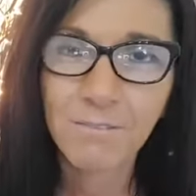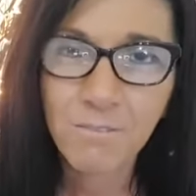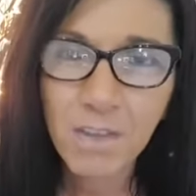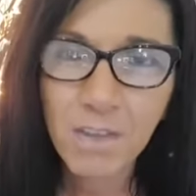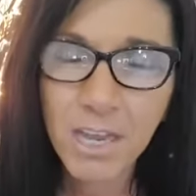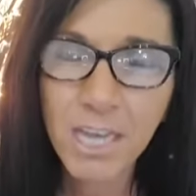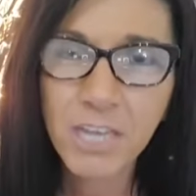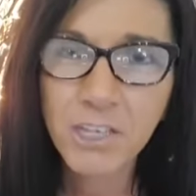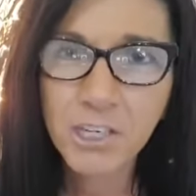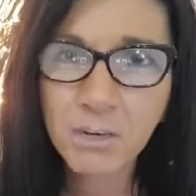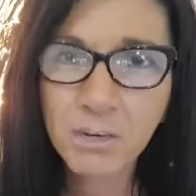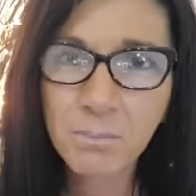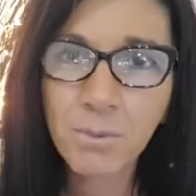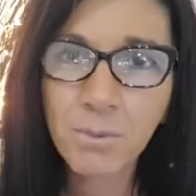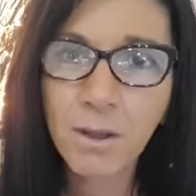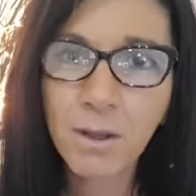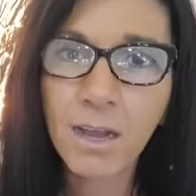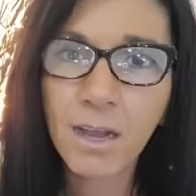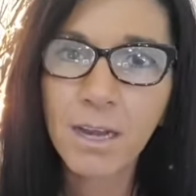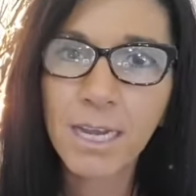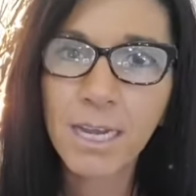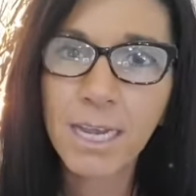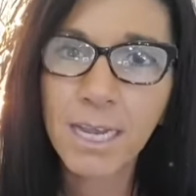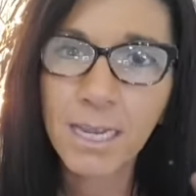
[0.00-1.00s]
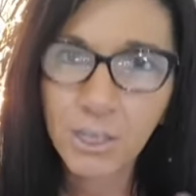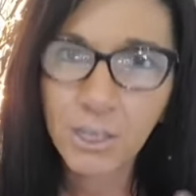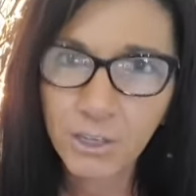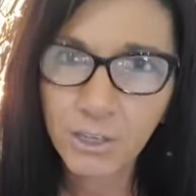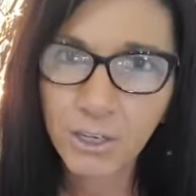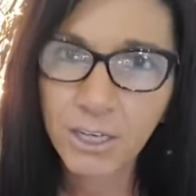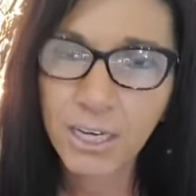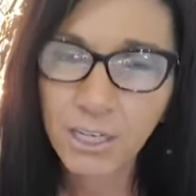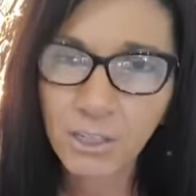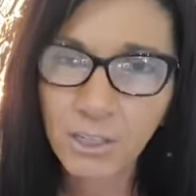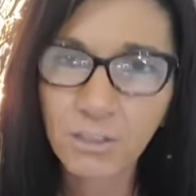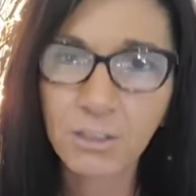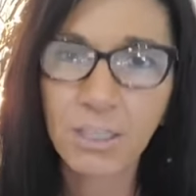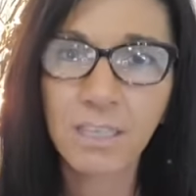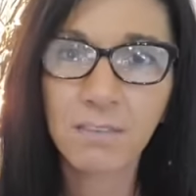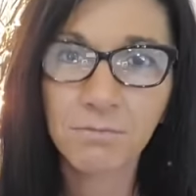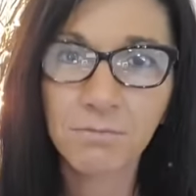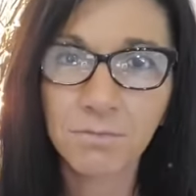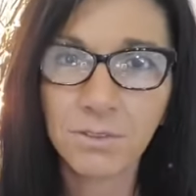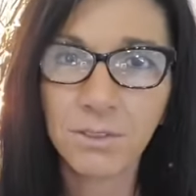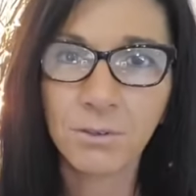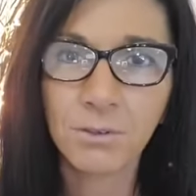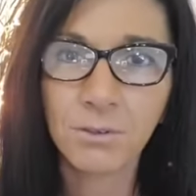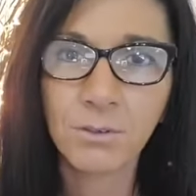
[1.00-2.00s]
feed your body good healthy
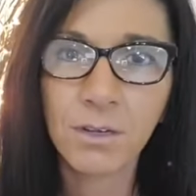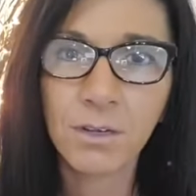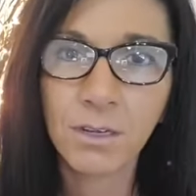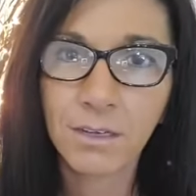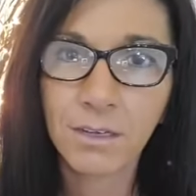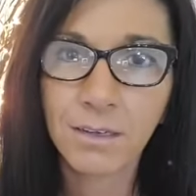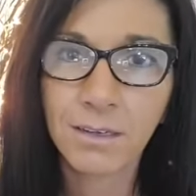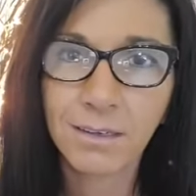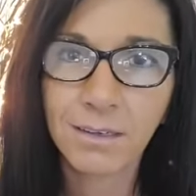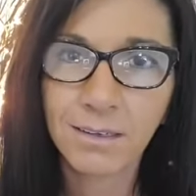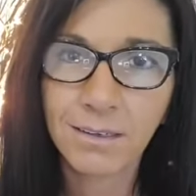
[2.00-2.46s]
food